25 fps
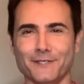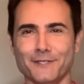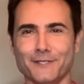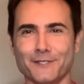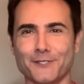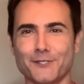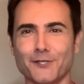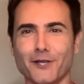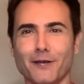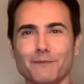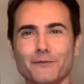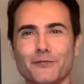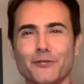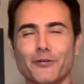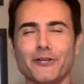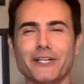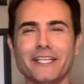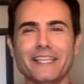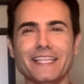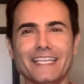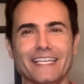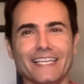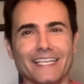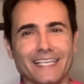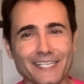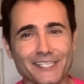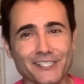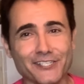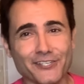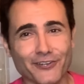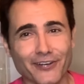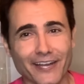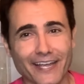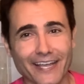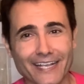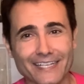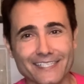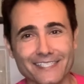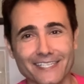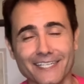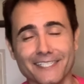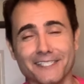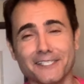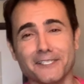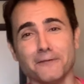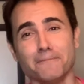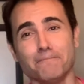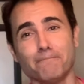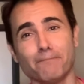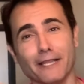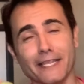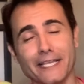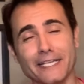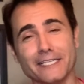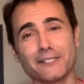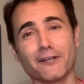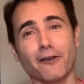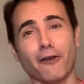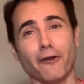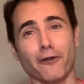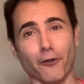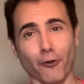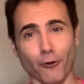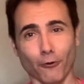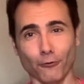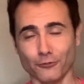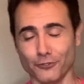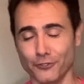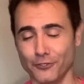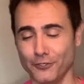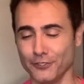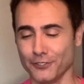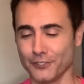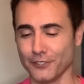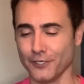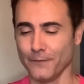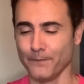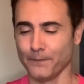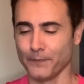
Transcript: So I'm turning the Easter eggs into place card holders